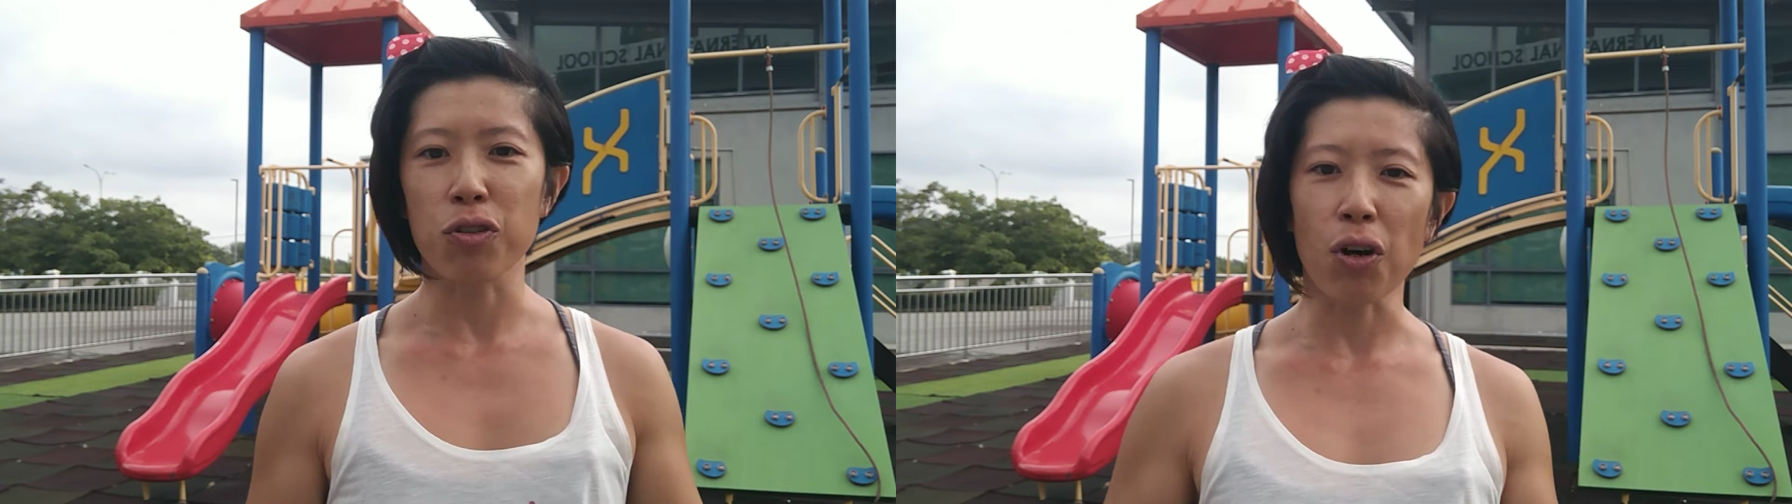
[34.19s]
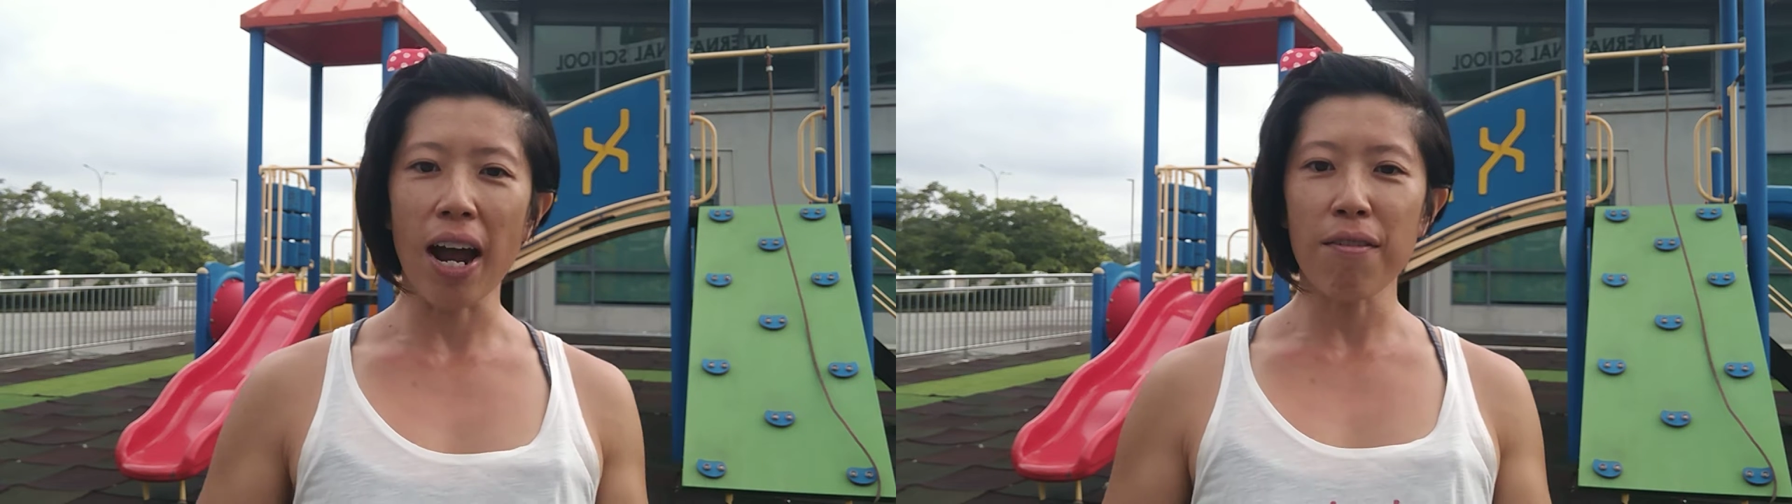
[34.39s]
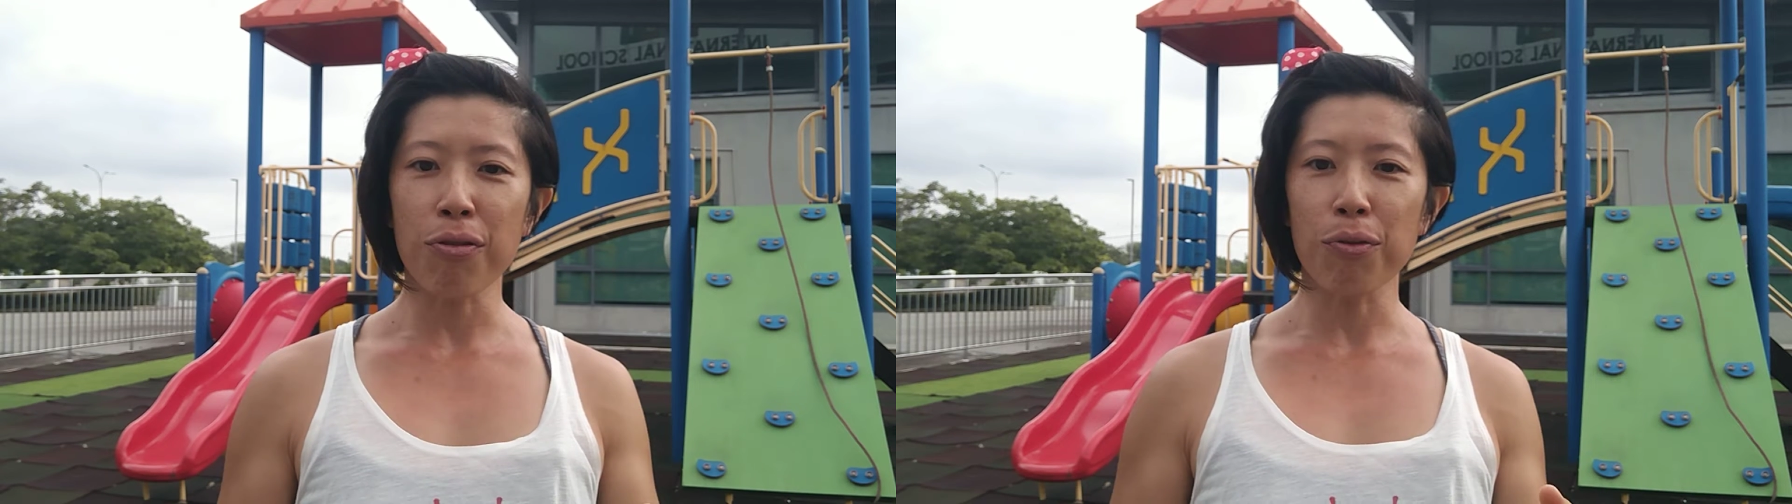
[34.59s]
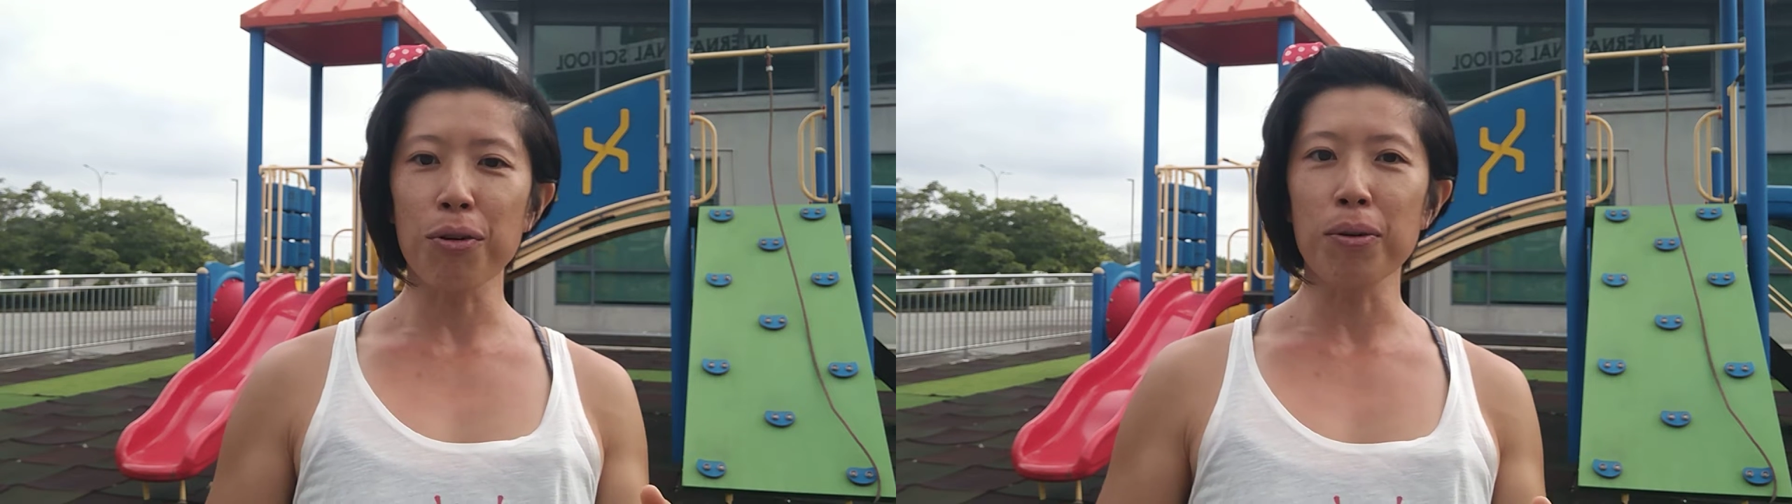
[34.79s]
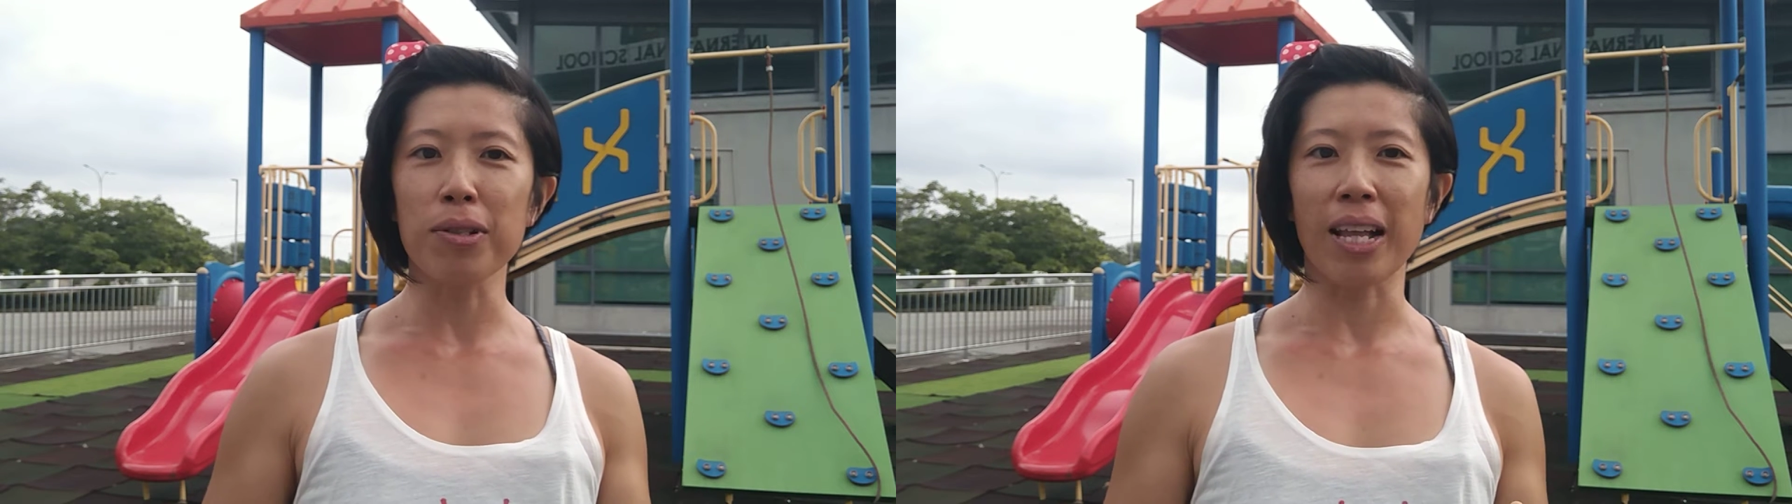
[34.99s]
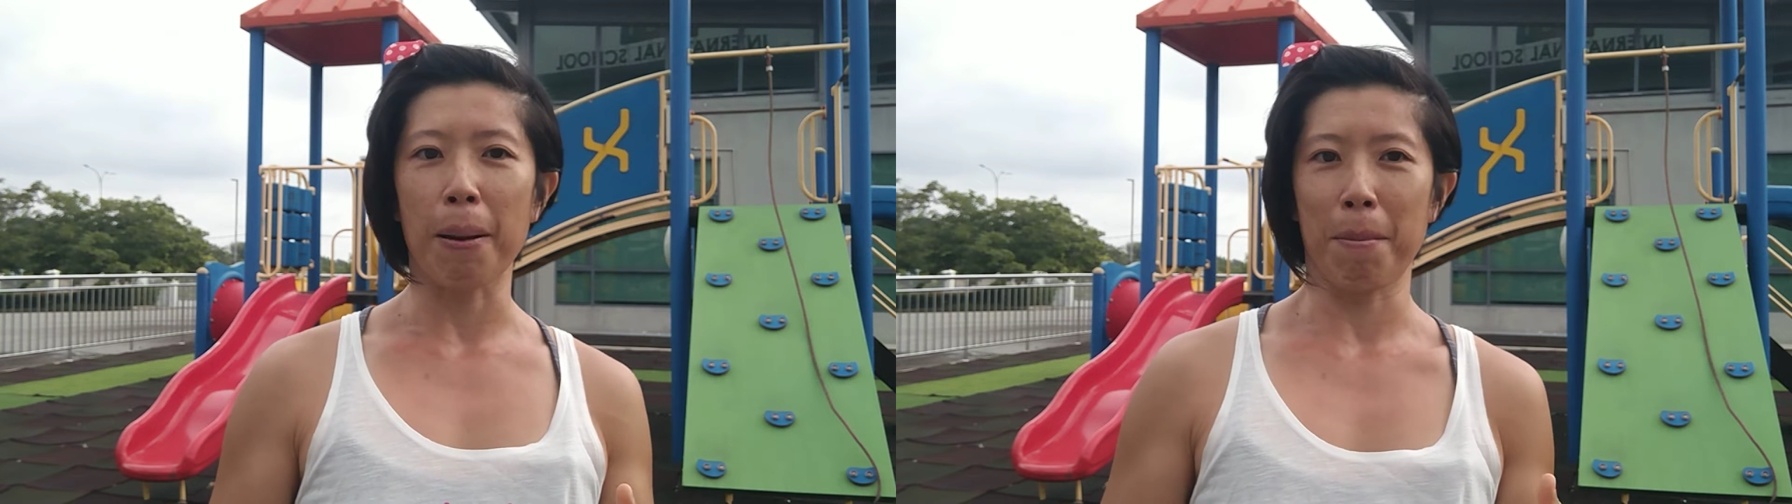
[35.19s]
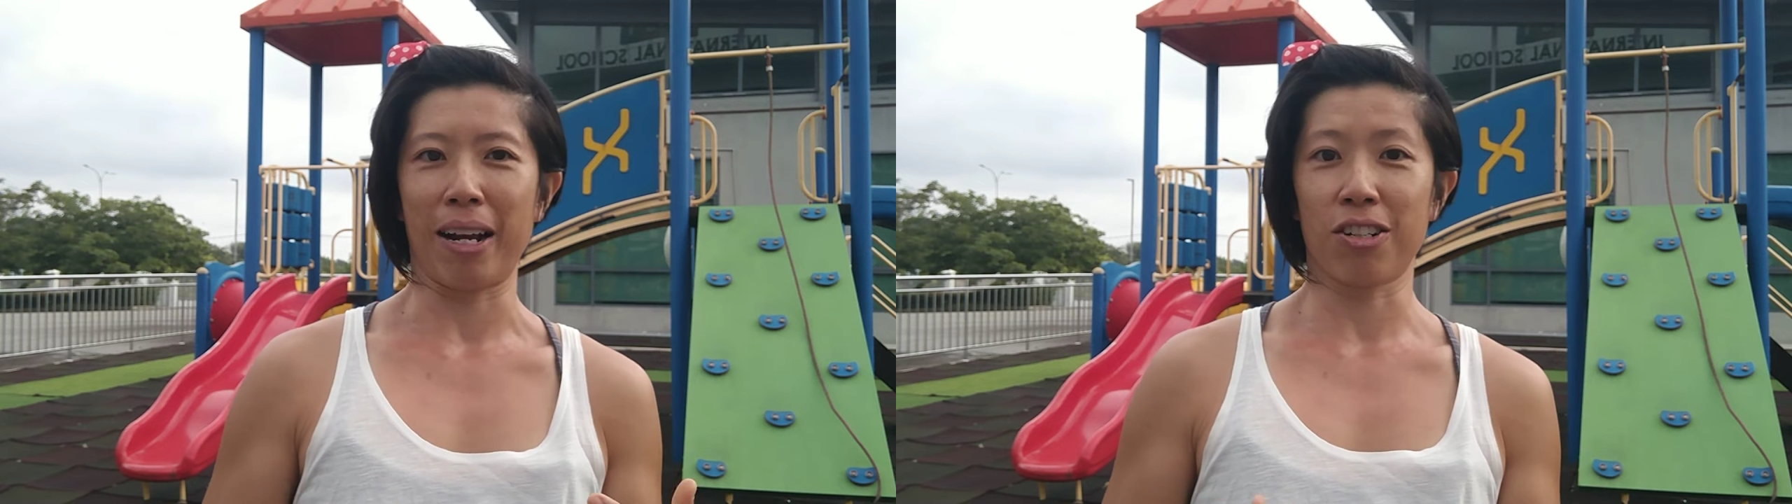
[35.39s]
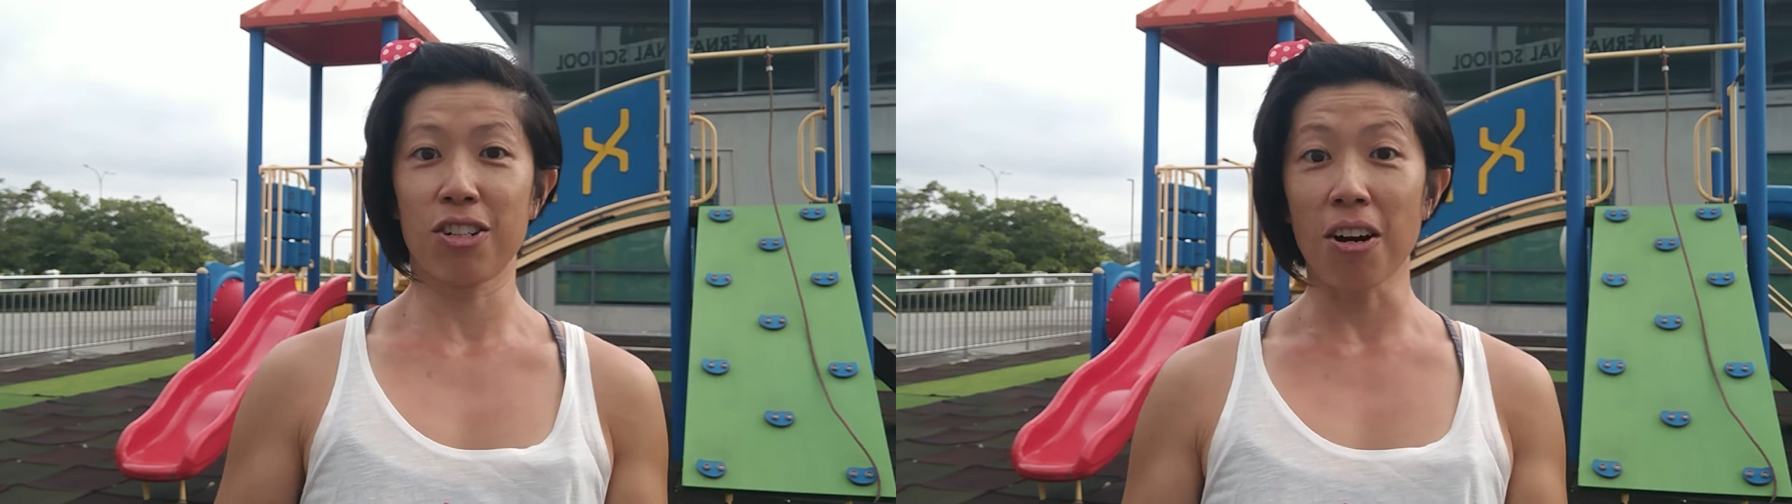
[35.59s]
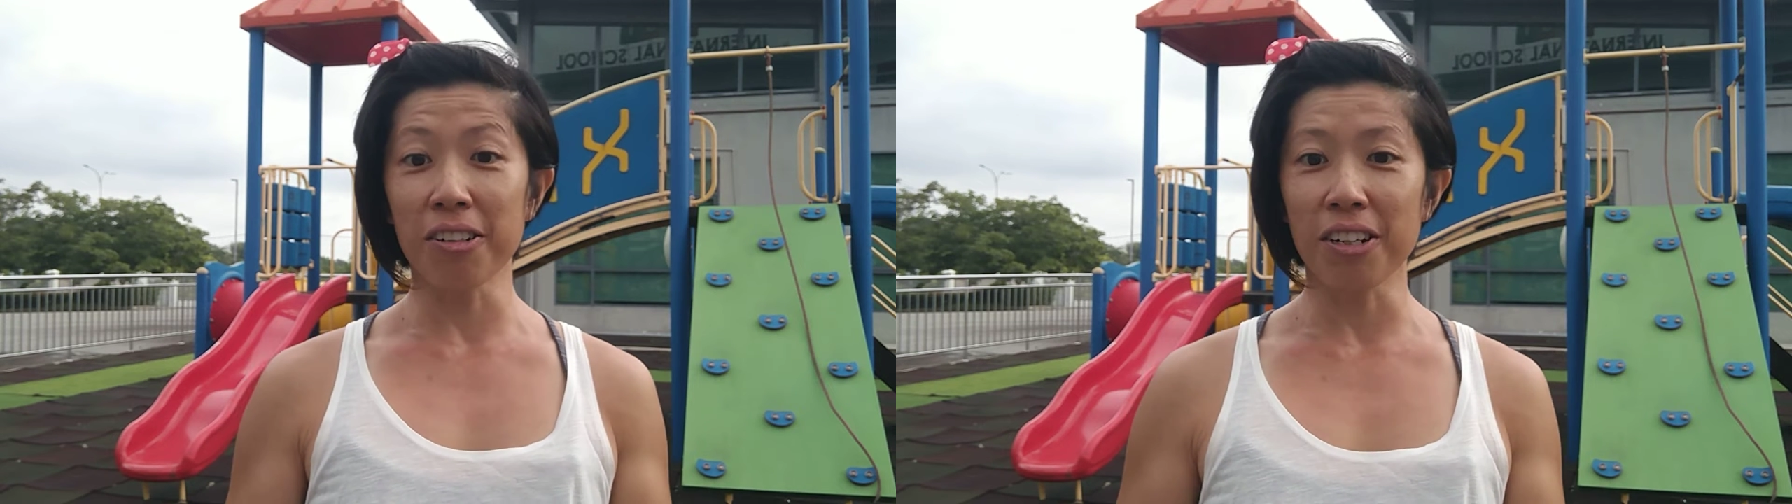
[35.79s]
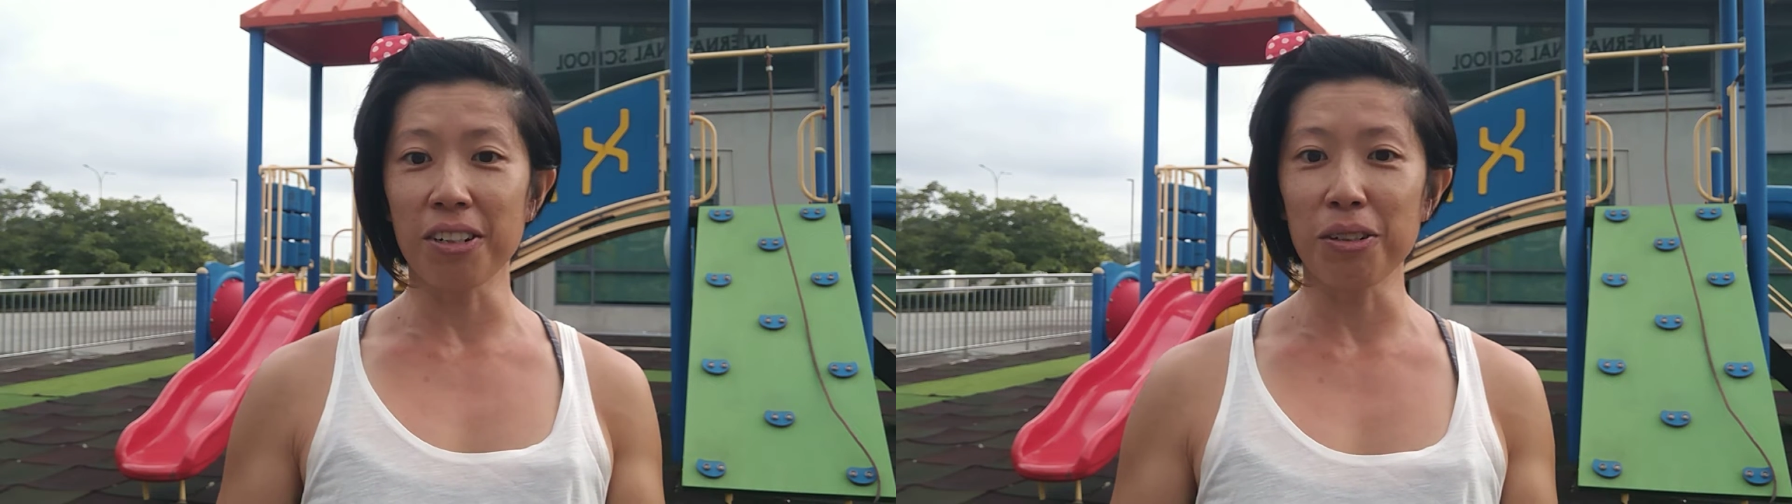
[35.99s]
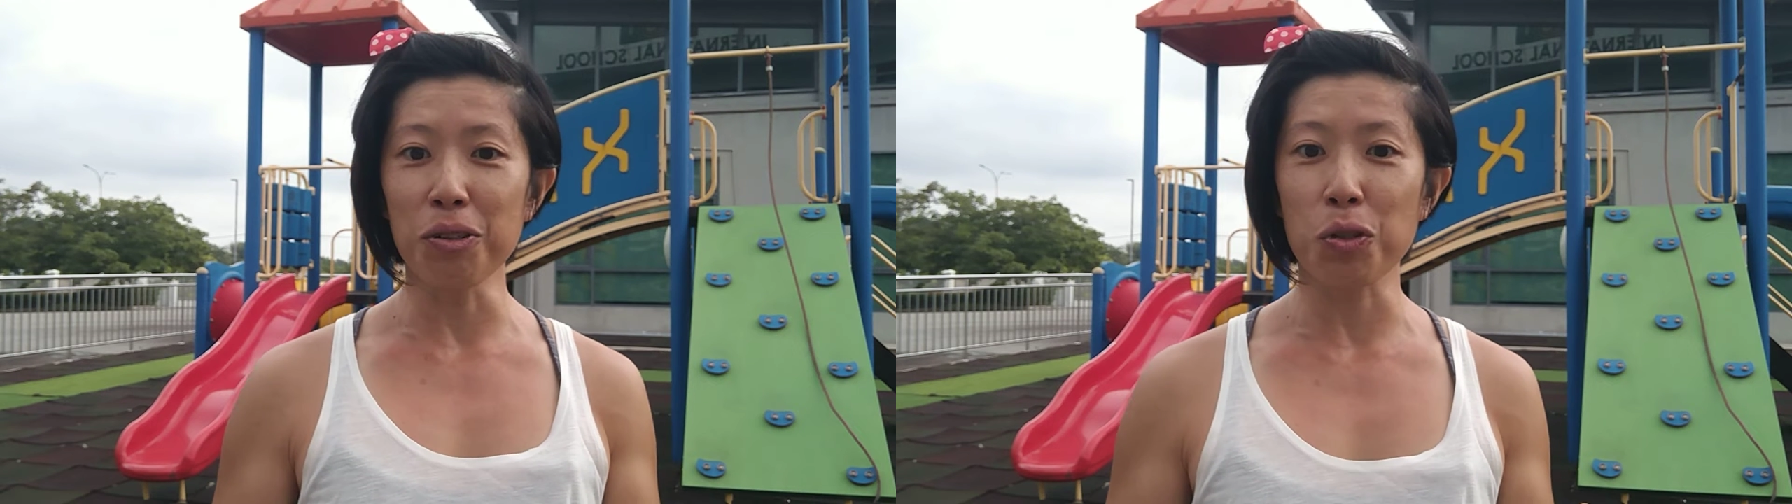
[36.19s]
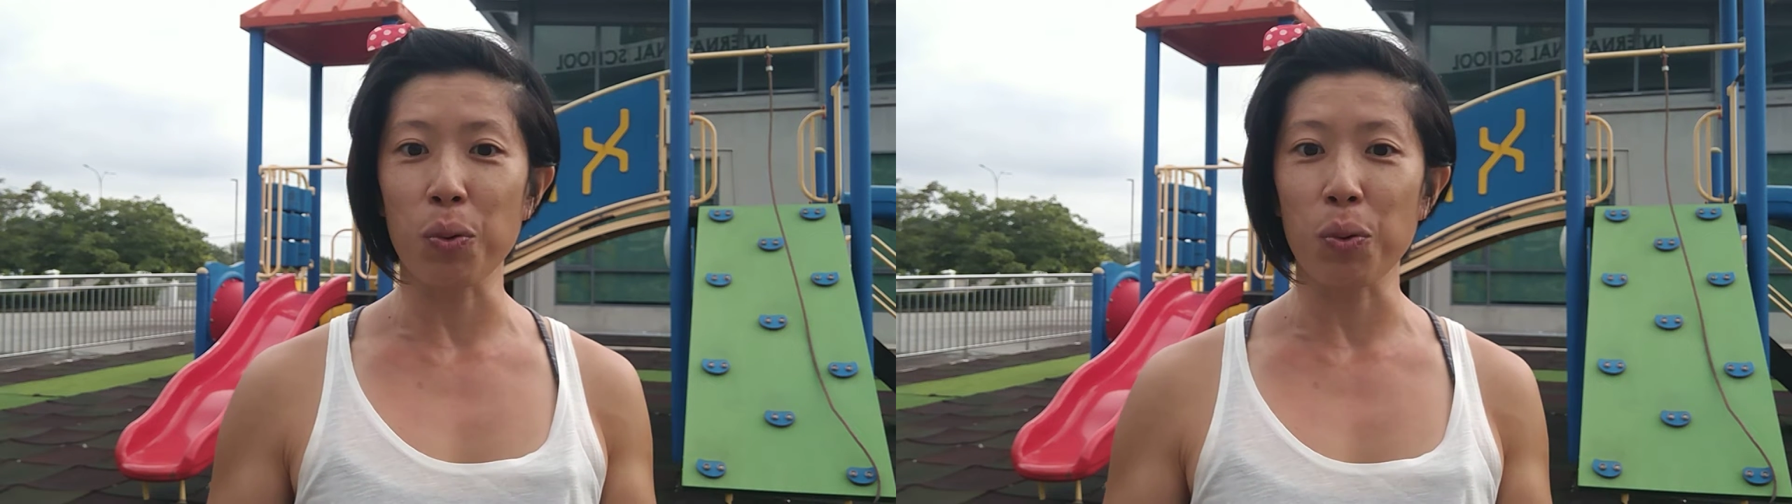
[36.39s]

drive-throughs like McDonald's,